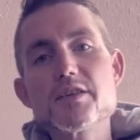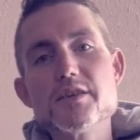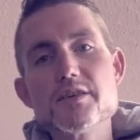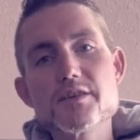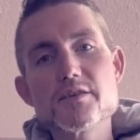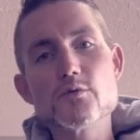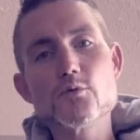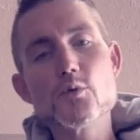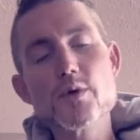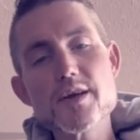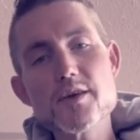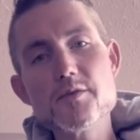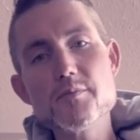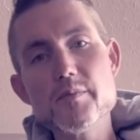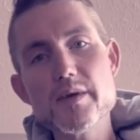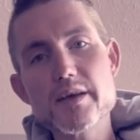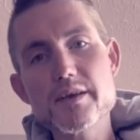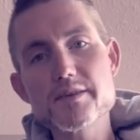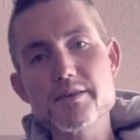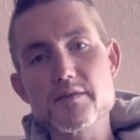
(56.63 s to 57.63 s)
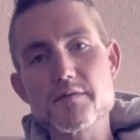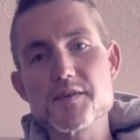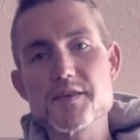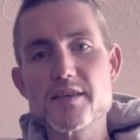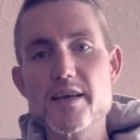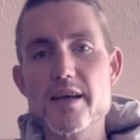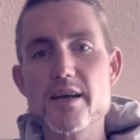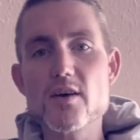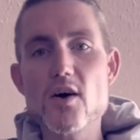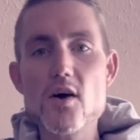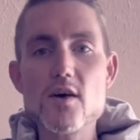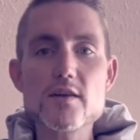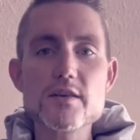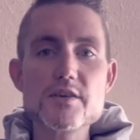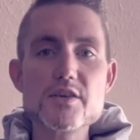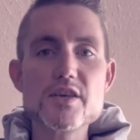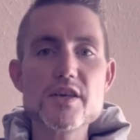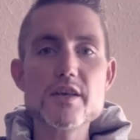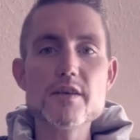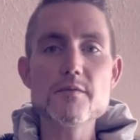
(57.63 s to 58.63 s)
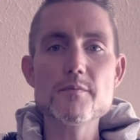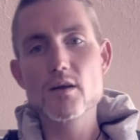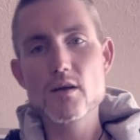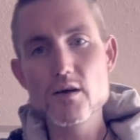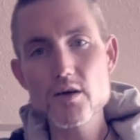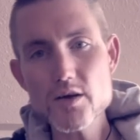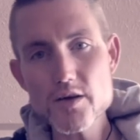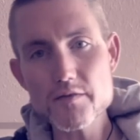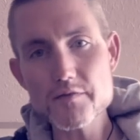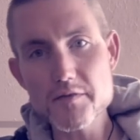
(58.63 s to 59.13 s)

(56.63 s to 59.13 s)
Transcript: is a weird mix of psychology, hurt